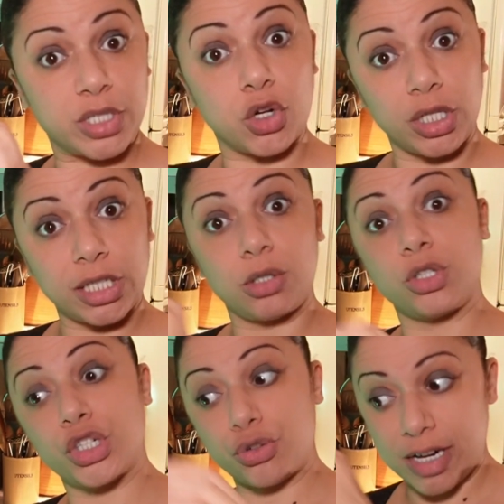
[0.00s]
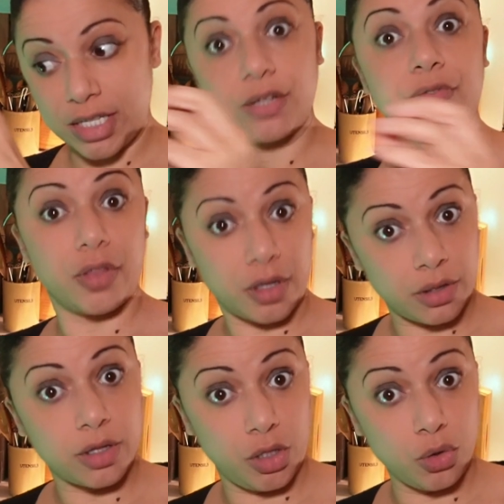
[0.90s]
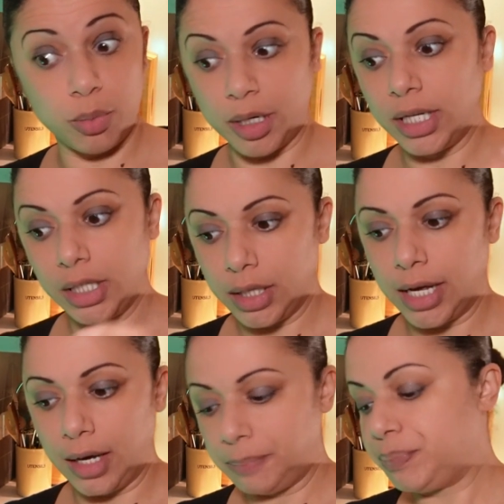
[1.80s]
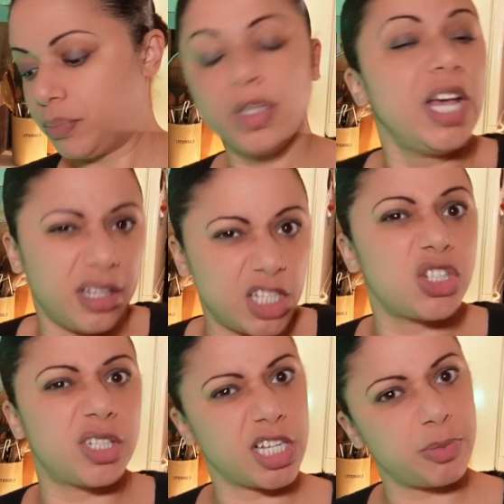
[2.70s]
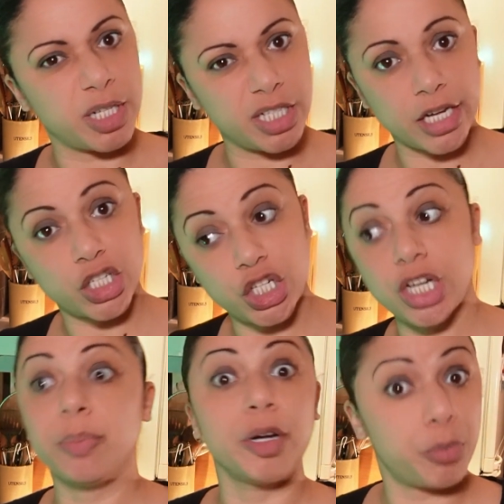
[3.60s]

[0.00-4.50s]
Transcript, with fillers: it's got little shreds of the yuba in there. Yeah, and it's just a nice bit of texture, a bit of